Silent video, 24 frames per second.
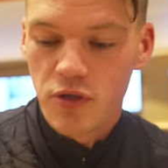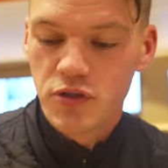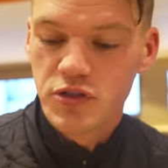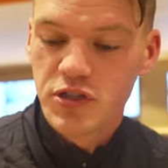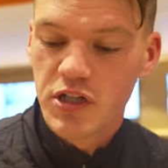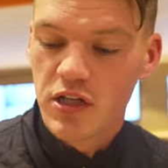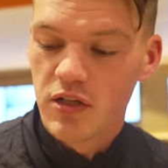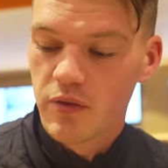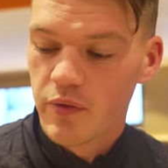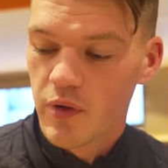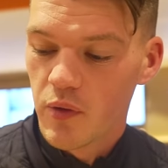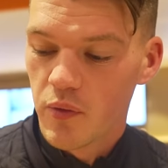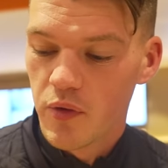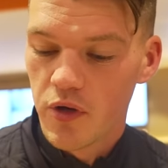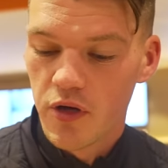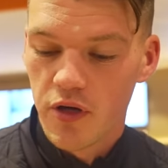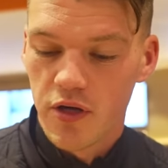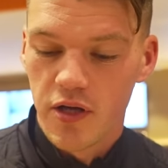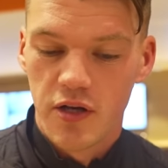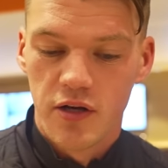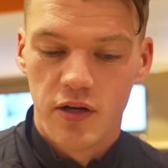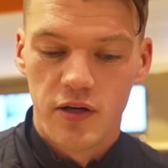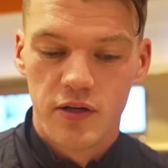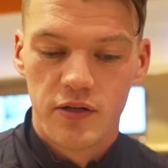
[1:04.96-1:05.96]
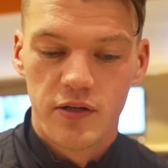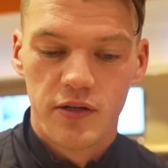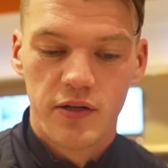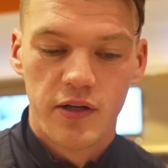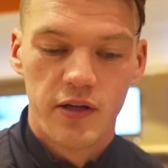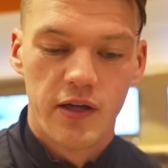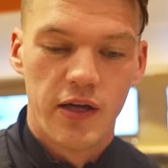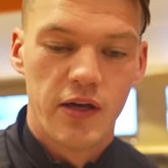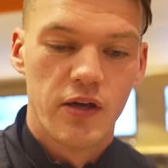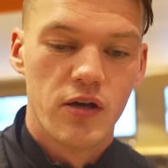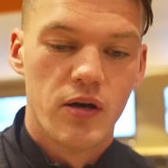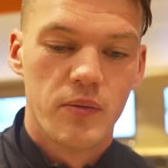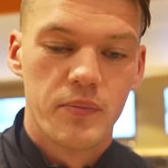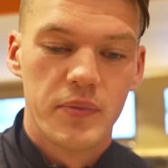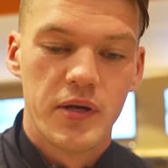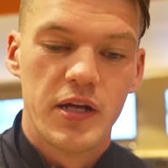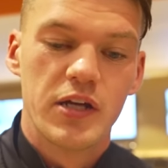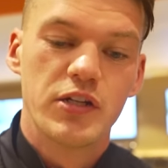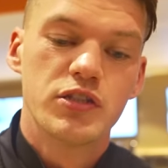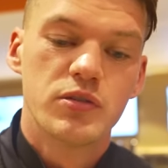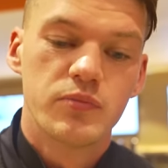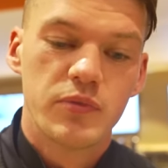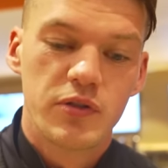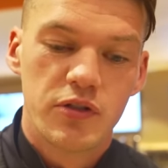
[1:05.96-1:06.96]
project that we're working on in
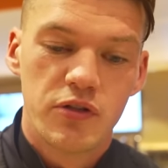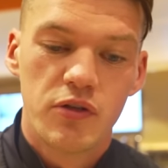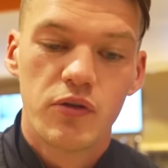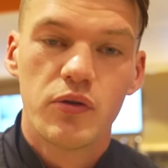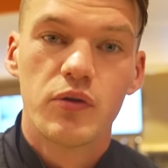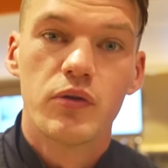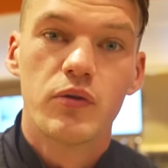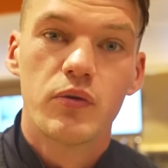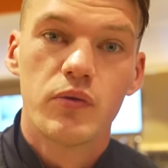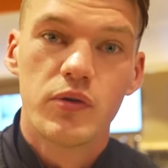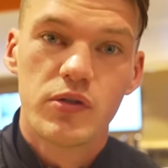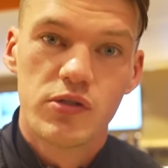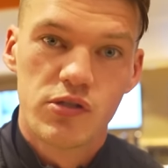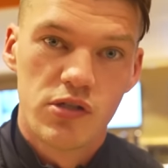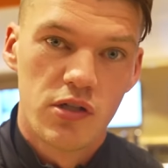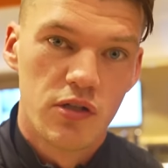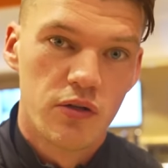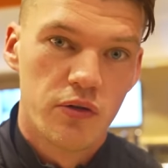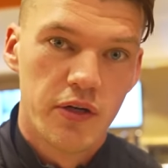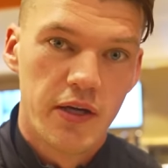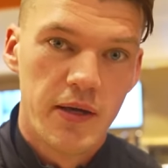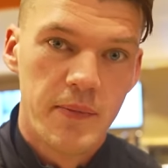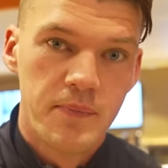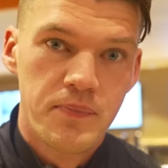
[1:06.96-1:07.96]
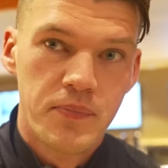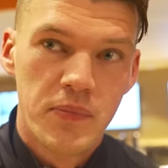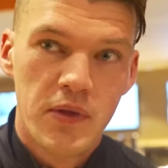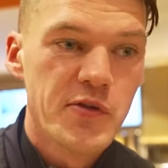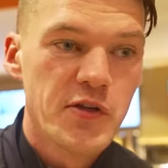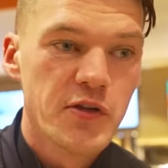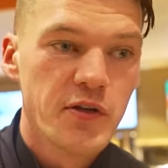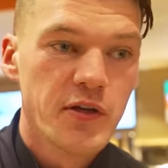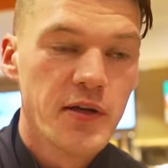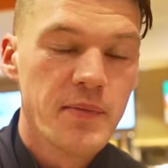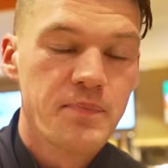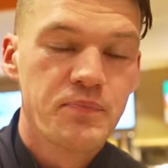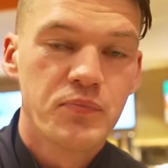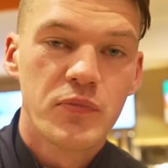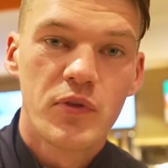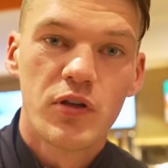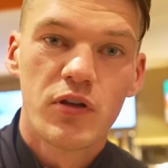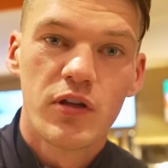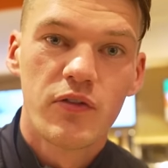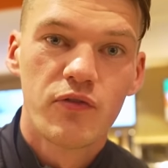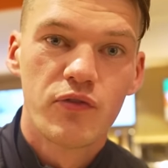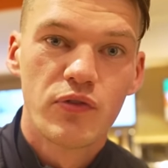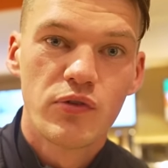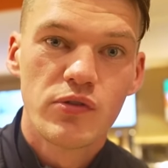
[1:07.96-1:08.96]
combination with Google and Deloitte. So yeah,
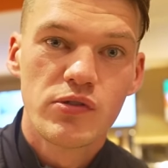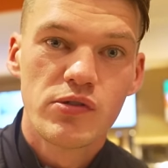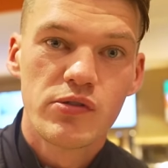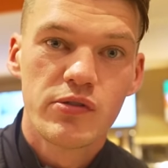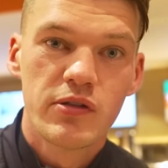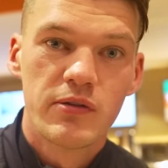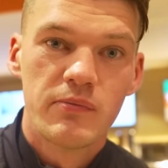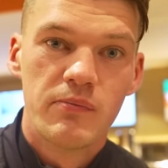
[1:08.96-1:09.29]
looking forward